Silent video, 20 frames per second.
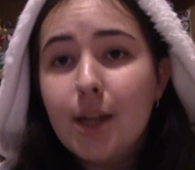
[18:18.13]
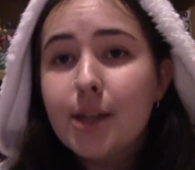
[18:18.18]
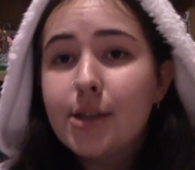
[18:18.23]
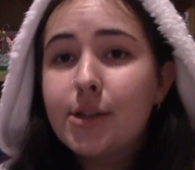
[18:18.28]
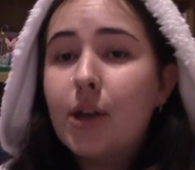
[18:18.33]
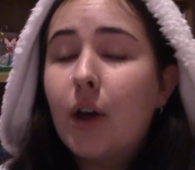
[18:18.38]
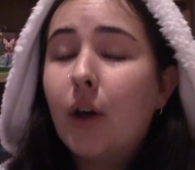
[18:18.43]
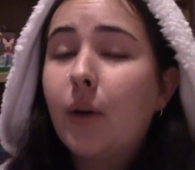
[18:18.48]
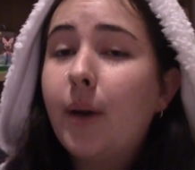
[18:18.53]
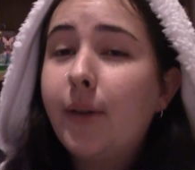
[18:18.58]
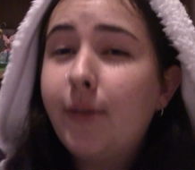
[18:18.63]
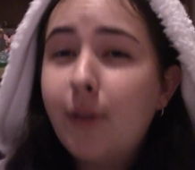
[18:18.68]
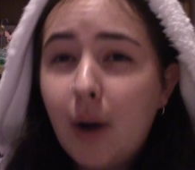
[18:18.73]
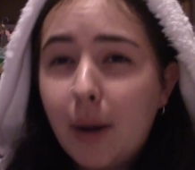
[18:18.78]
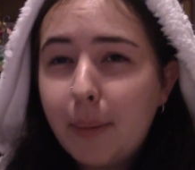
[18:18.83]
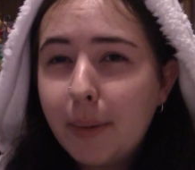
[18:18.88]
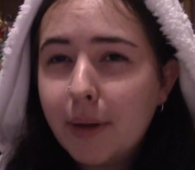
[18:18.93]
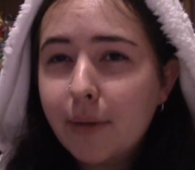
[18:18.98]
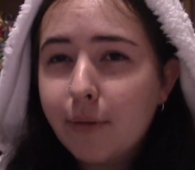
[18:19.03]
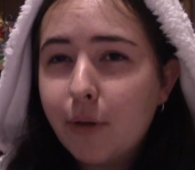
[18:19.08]
So if you
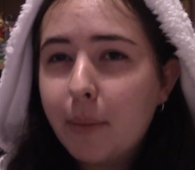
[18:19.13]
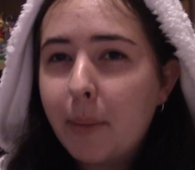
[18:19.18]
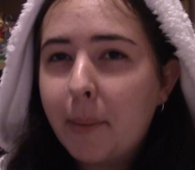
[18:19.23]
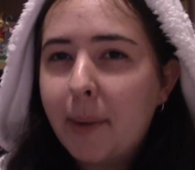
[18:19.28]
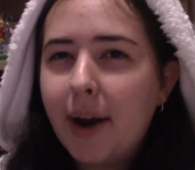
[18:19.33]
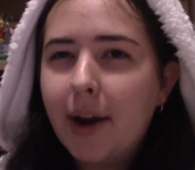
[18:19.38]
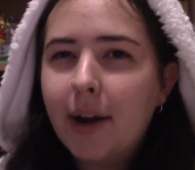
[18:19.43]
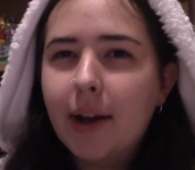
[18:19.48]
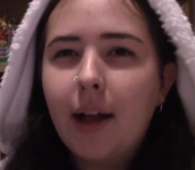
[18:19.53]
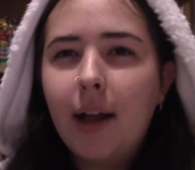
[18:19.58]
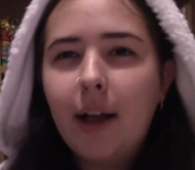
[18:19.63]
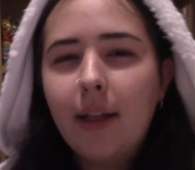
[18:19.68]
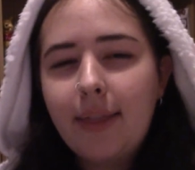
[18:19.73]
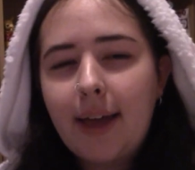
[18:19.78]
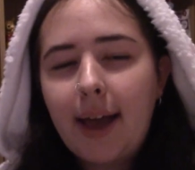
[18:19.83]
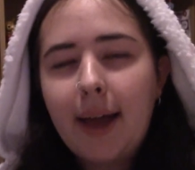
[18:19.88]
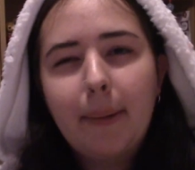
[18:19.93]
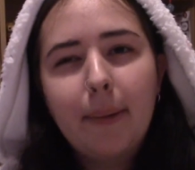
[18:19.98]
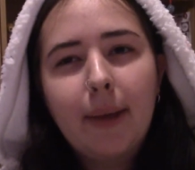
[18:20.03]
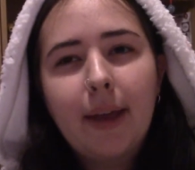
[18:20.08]
are booking from America,
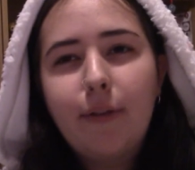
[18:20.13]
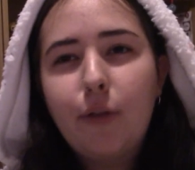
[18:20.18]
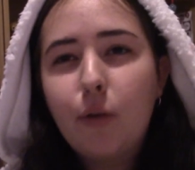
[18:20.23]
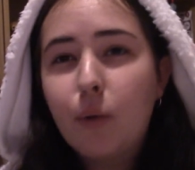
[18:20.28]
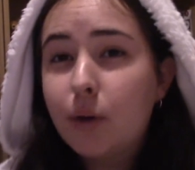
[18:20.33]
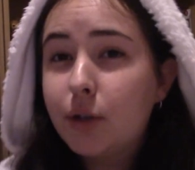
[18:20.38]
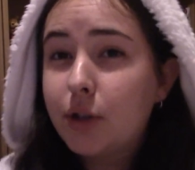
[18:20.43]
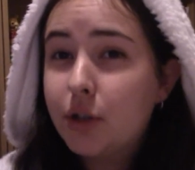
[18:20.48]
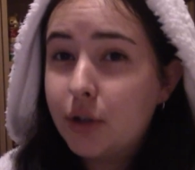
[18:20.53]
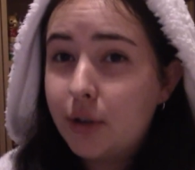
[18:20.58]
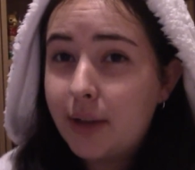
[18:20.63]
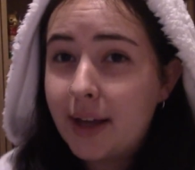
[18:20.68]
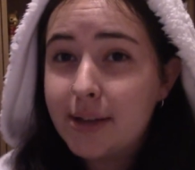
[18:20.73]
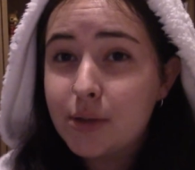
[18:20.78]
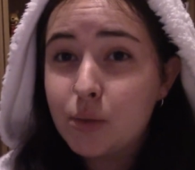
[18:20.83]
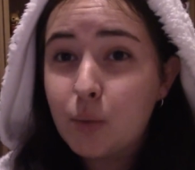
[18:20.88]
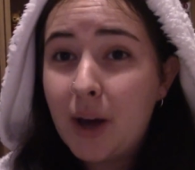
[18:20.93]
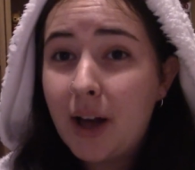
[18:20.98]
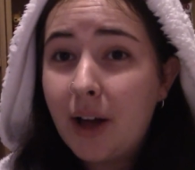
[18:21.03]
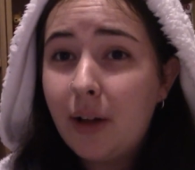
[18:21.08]
that if you want to do that
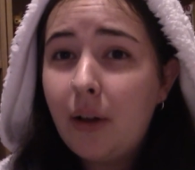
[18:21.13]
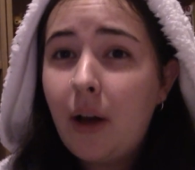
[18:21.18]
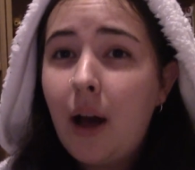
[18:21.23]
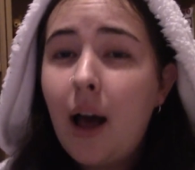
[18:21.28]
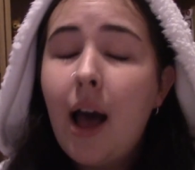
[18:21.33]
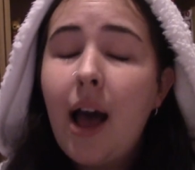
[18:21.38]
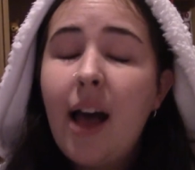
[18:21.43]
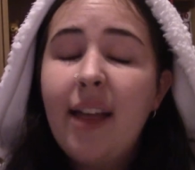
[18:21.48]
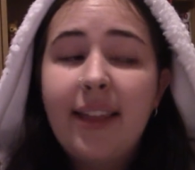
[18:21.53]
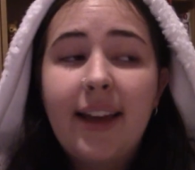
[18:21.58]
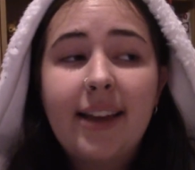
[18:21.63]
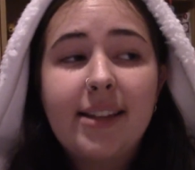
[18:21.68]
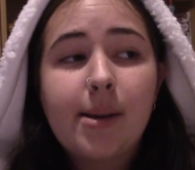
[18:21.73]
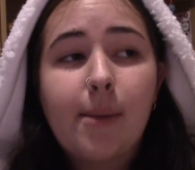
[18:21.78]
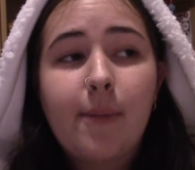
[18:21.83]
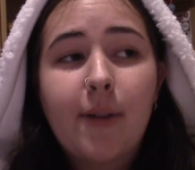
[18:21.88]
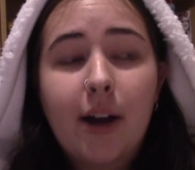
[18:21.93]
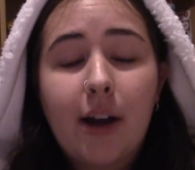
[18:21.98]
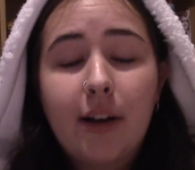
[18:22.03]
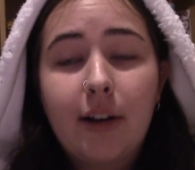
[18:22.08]
as well, that's
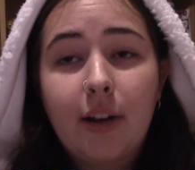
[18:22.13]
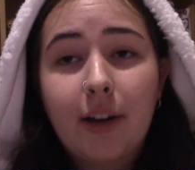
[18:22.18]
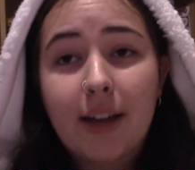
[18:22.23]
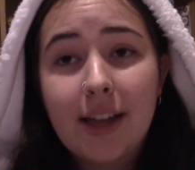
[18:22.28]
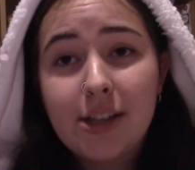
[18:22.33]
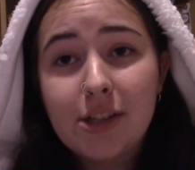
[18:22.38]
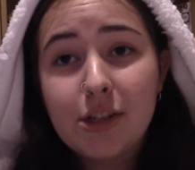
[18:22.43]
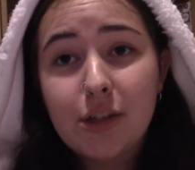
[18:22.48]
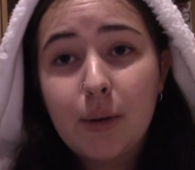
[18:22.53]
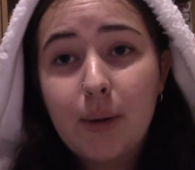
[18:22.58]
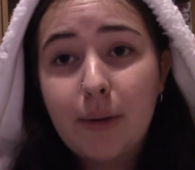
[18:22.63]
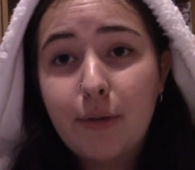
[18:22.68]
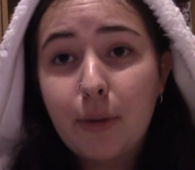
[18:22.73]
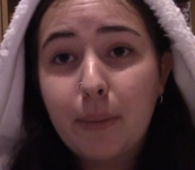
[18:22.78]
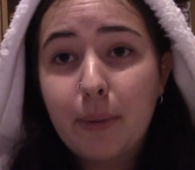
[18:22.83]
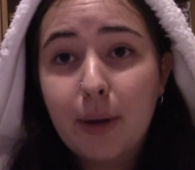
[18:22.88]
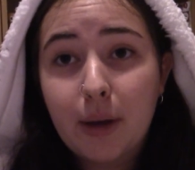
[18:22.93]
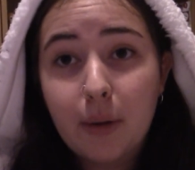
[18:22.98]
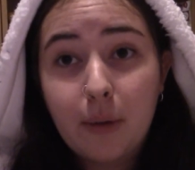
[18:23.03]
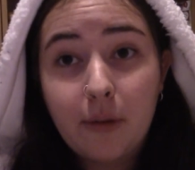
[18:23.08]
something I'd look into. If
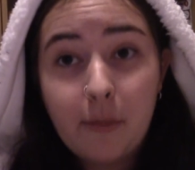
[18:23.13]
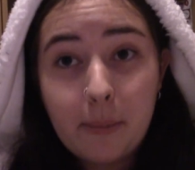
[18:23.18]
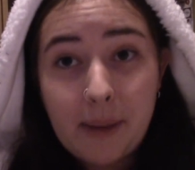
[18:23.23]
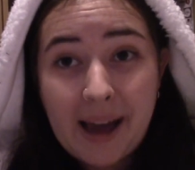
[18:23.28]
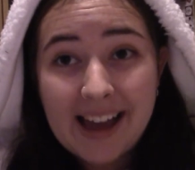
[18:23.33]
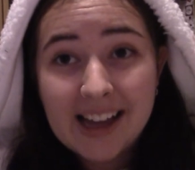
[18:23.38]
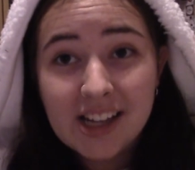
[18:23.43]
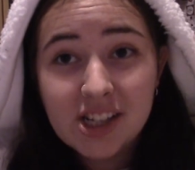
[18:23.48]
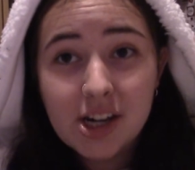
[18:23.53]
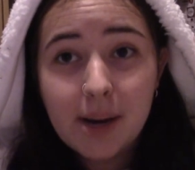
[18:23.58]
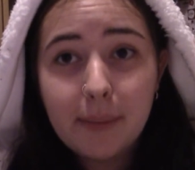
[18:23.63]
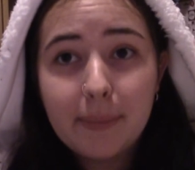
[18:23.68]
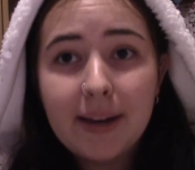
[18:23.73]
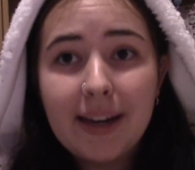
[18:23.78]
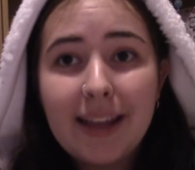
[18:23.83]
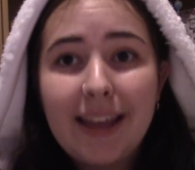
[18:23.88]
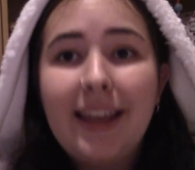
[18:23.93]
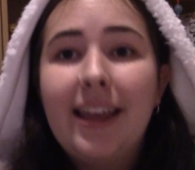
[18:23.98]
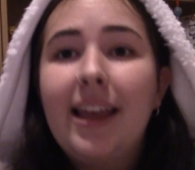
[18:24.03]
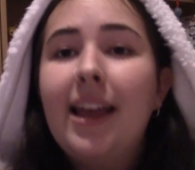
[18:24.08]
you're booking with a package
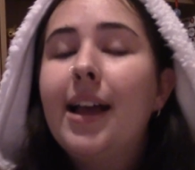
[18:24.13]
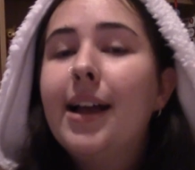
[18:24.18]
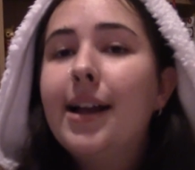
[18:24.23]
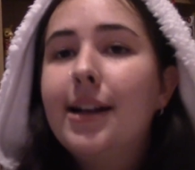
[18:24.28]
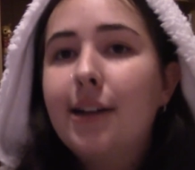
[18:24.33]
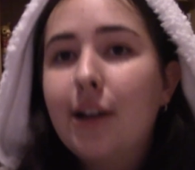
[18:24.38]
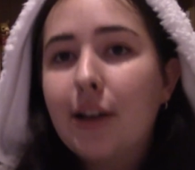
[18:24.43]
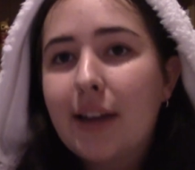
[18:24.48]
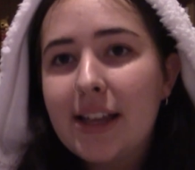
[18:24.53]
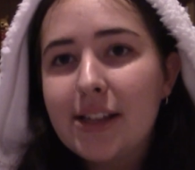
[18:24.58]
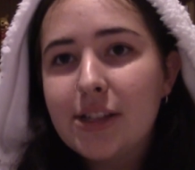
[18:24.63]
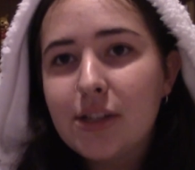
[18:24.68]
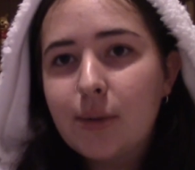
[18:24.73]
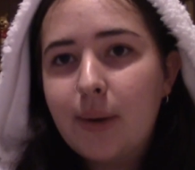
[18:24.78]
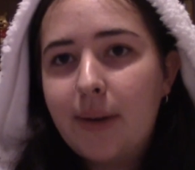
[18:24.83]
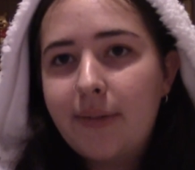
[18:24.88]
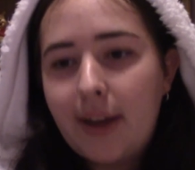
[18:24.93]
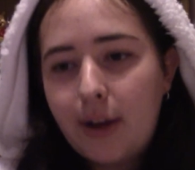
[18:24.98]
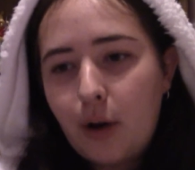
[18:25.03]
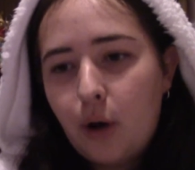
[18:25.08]
company, look
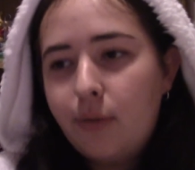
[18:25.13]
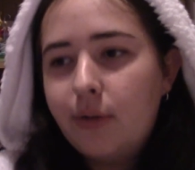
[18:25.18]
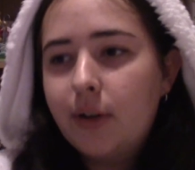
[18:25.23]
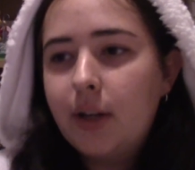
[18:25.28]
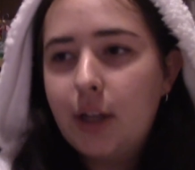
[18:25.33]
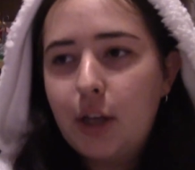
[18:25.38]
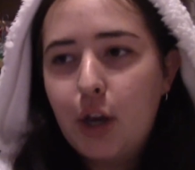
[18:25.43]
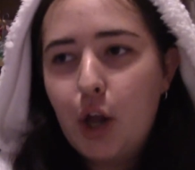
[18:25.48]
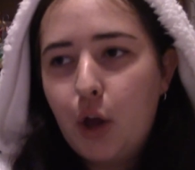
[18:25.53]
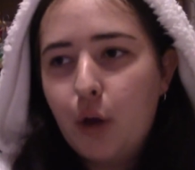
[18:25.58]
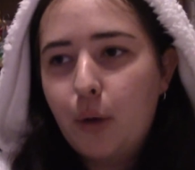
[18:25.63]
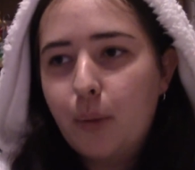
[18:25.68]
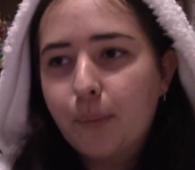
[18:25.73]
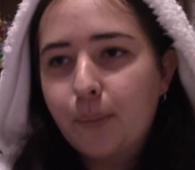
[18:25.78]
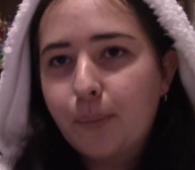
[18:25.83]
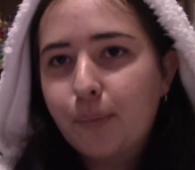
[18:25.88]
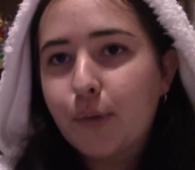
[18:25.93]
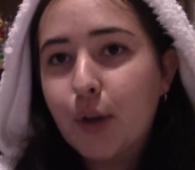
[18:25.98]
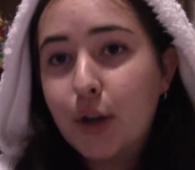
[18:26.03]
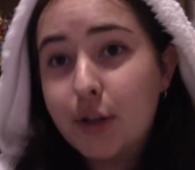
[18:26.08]
into if they offer, you know,
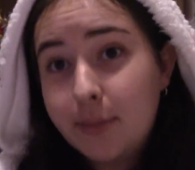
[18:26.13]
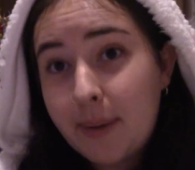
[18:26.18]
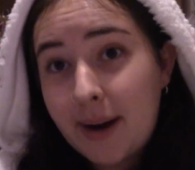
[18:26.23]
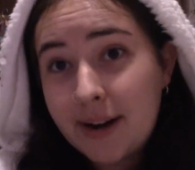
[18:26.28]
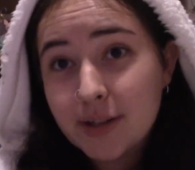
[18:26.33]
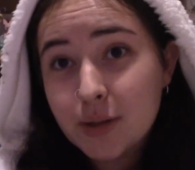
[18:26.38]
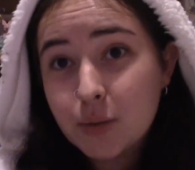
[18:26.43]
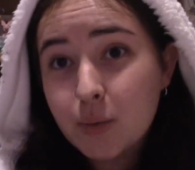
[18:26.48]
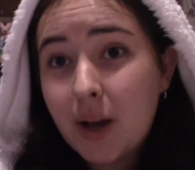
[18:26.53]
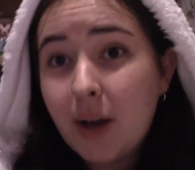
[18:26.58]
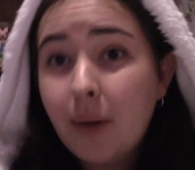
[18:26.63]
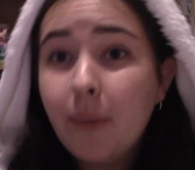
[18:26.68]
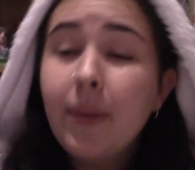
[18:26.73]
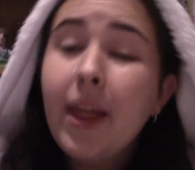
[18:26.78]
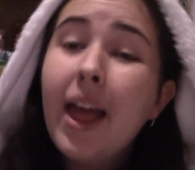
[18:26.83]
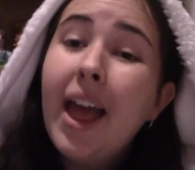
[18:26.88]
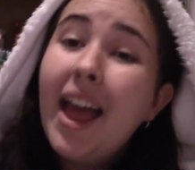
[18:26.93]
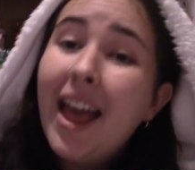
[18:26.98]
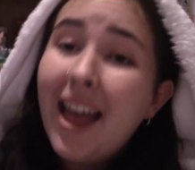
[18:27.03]
going to Paris as well.